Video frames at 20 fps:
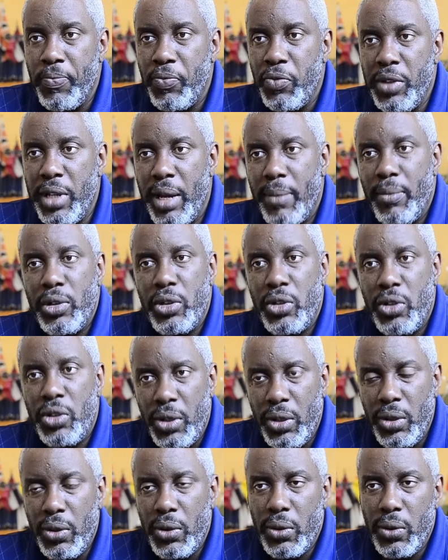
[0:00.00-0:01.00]
Number
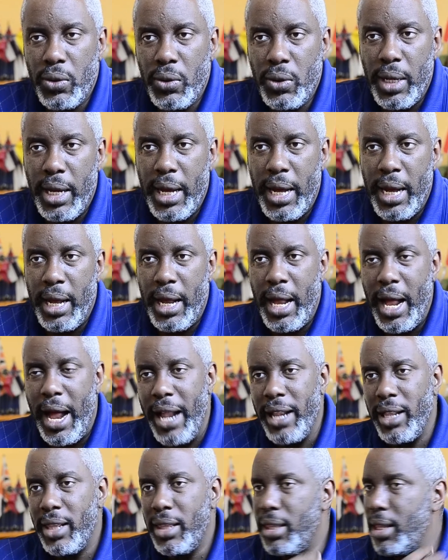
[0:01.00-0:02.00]
two,
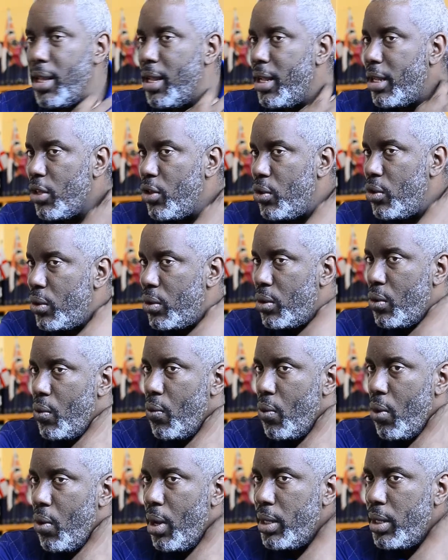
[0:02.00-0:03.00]
I think you
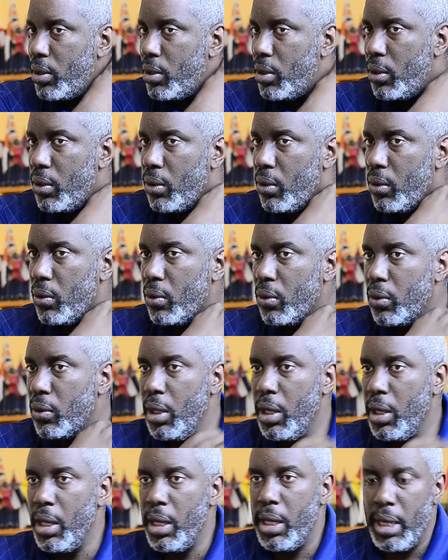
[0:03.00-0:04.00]
want to
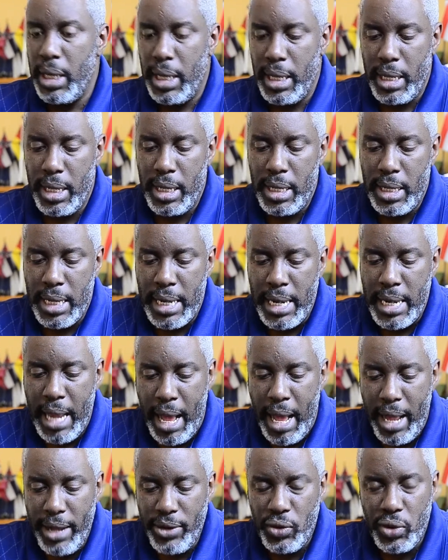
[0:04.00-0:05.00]

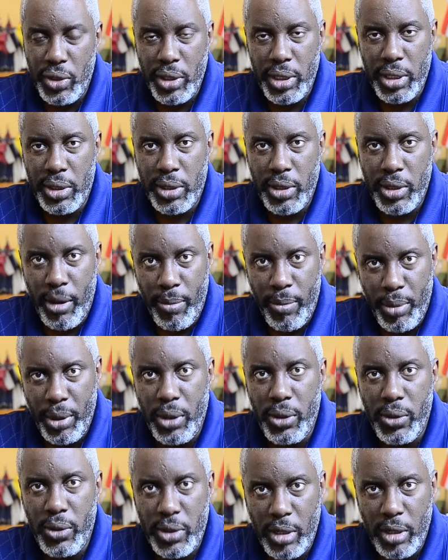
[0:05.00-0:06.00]
not just
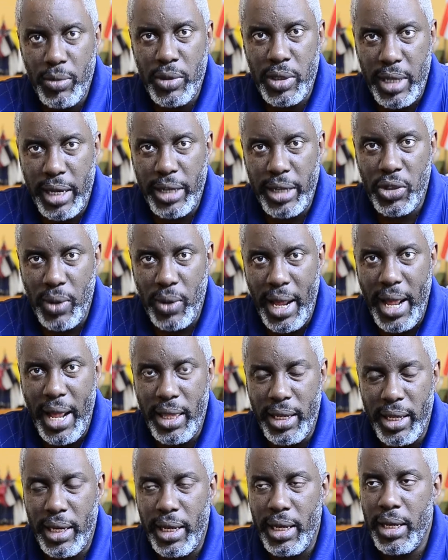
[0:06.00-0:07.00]
oppose
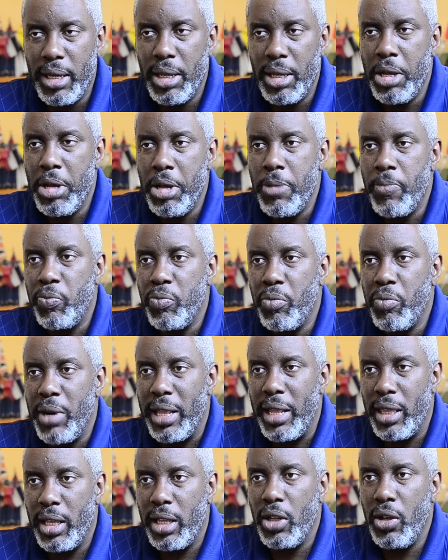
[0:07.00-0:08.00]
homosexuality, but I
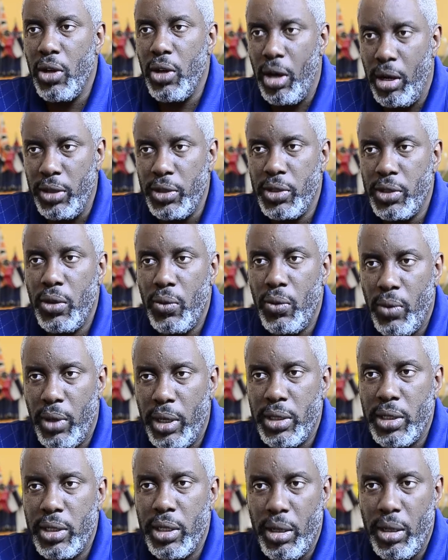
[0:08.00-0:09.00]
think you also
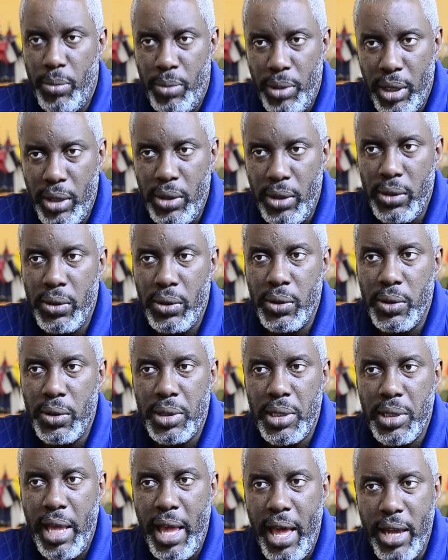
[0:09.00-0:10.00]
want to
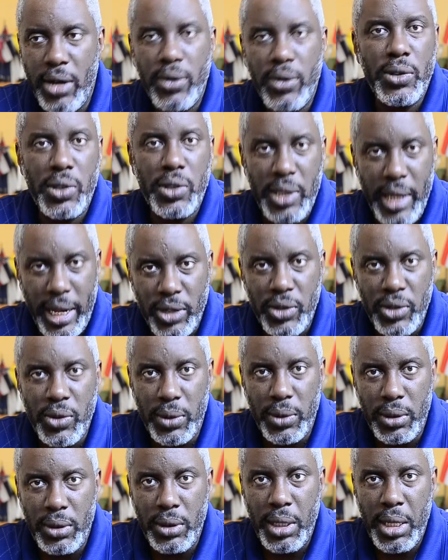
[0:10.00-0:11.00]
oppose
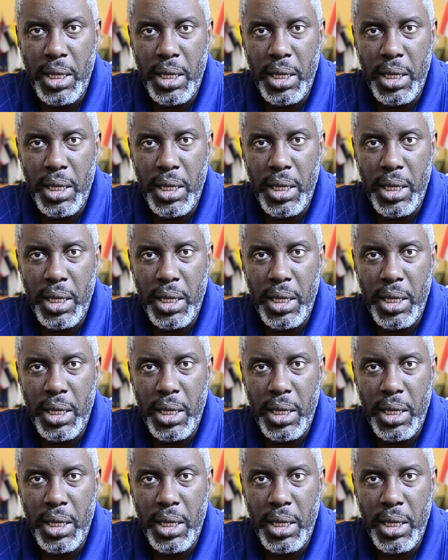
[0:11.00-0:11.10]
heterosexual